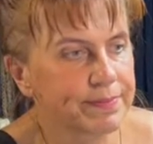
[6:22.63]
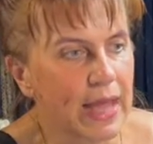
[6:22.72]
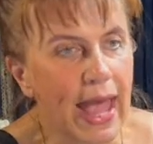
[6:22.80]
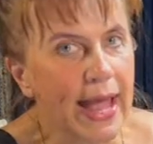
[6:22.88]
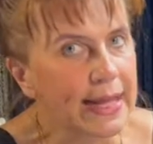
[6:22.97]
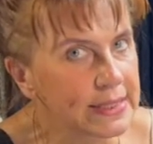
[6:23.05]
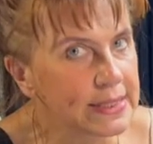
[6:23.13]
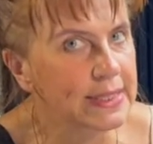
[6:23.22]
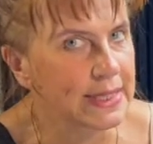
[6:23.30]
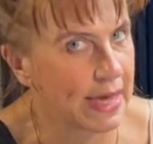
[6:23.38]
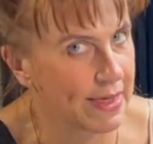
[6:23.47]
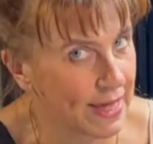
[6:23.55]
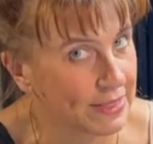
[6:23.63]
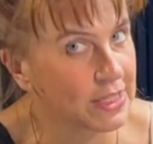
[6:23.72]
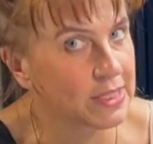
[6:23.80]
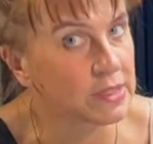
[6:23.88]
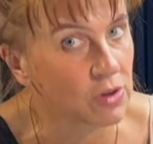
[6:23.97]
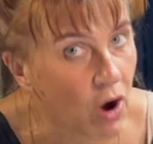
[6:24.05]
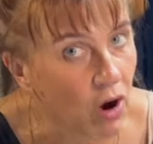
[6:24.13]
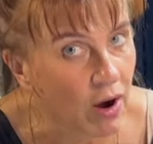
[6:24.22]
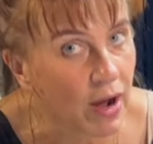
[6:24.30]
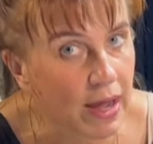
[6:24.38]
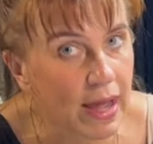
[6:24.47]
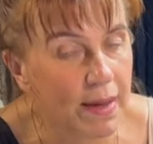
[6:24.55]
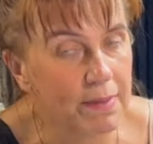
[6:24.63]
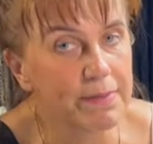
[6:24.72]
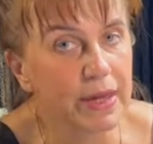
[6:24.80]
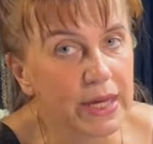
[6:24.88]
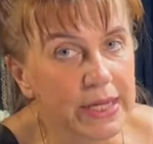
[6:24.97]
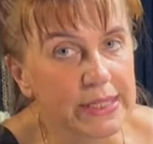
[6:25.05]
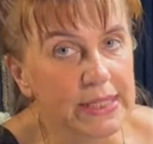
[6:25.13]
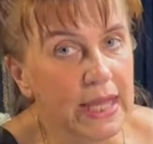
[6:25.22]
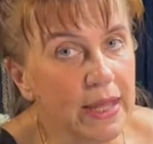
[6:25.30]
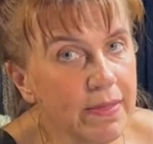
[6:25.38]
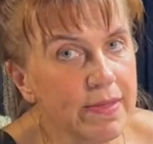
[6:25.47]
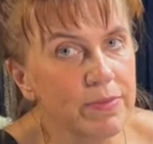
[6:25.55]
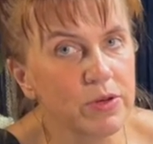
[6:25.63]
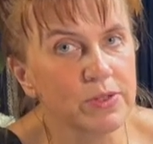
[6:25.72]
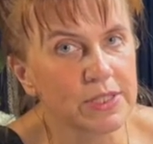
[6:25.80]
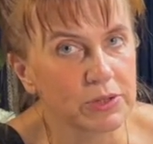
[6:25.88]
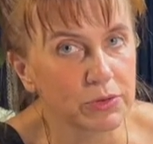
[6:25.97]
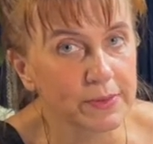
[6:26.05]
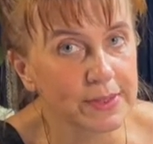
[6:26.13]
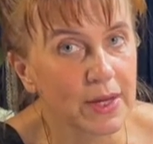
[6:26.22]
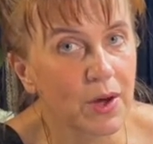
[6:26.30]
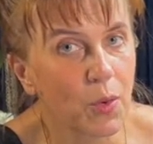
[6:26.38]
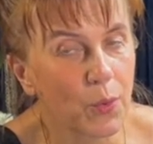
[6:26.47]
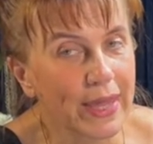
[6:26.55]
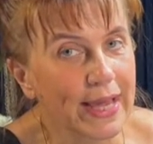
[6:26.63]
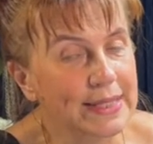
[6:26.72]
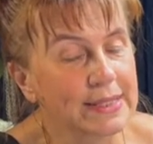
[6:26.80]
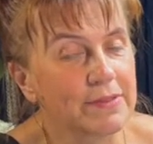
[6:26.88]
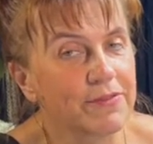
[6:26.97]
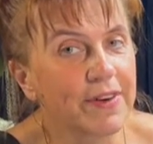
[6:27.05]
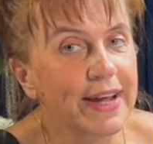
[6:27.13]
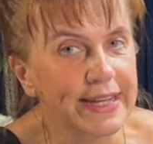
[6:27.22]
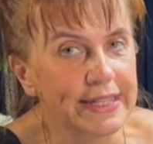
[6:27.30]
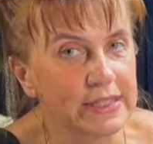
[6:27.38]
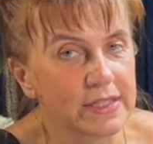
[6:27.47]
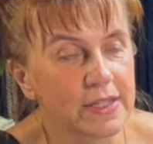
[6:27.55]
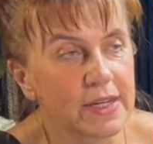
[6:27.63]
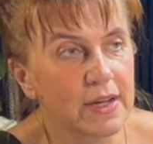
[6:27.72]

and that is wrong, because in the museums we can find